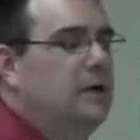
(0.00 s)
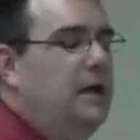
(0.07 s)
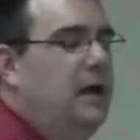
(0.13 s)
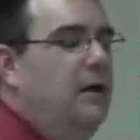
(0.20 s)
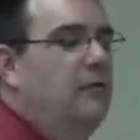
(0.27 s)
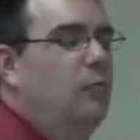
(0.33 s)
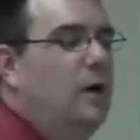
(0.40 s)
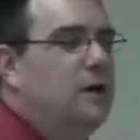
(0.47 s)

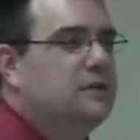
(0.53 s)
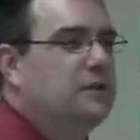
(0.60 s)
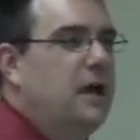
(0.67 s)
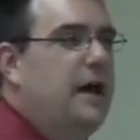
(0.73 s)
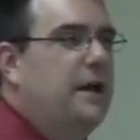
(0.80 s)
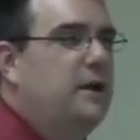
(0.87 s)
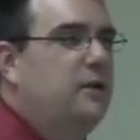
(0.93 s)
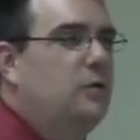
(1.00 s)
Have
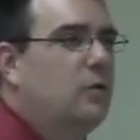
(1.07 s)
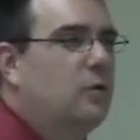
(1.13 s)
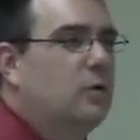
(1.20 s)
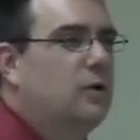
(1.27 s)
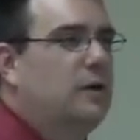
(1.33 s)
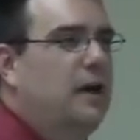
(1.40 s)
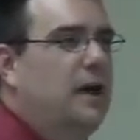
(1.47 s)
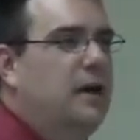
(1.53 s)
Westcott and
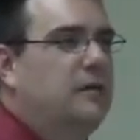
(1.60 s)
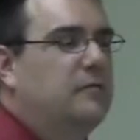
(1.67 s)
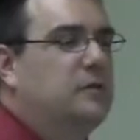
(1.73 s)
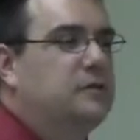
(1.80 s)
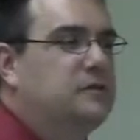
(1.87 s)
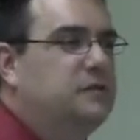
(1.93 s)
Hort ever